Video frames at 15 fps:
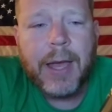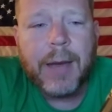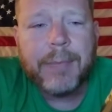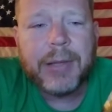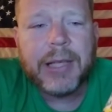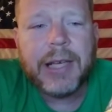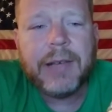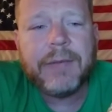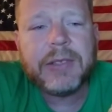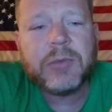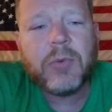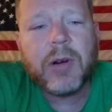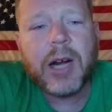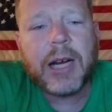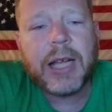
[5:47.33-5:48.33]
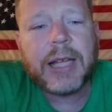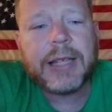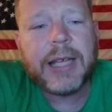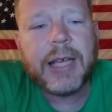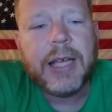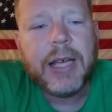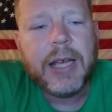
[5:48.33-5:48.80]
believe is where I got
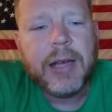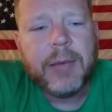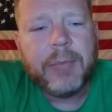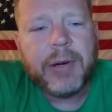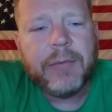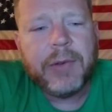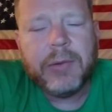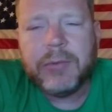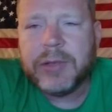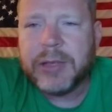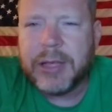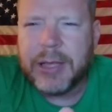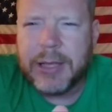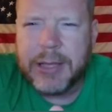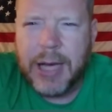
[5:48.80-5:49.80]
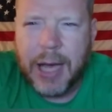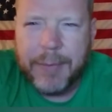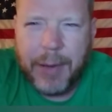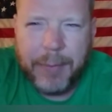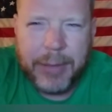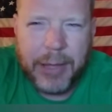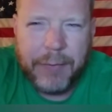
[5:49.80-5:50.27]
that. But if you was to type,
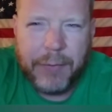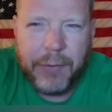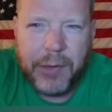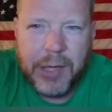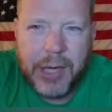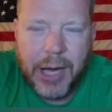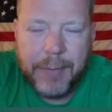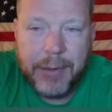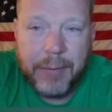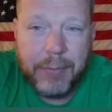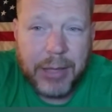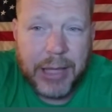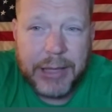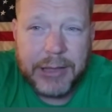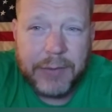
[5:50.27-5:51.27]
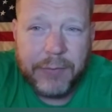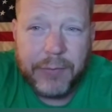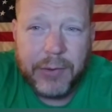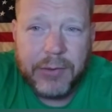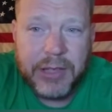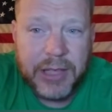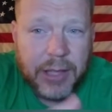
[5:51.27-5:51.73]
I believe if you type in Blazing
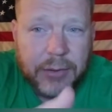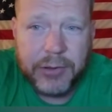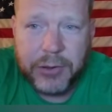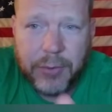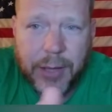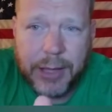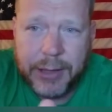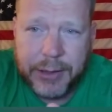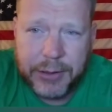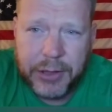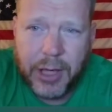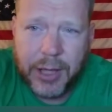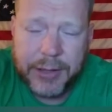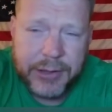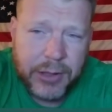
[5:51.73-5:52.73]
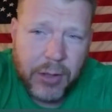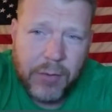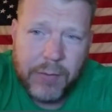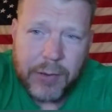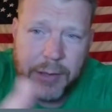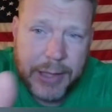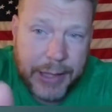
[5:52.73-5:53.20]
Foods, it goes directly to Johnny
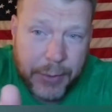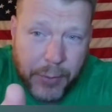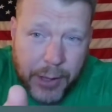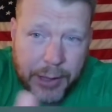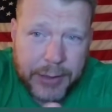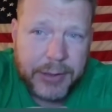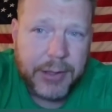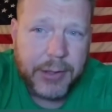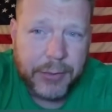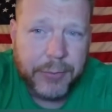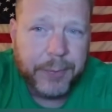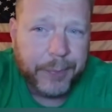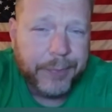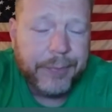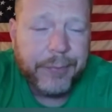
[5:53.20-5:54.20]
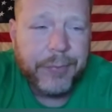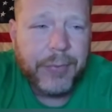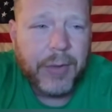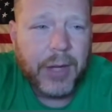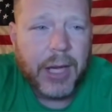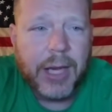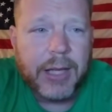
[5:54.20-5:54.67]
Scoville anyway. So,
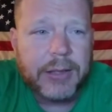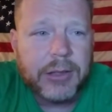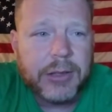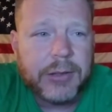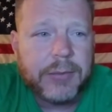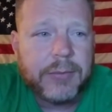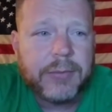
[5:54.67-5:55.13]
yeah, just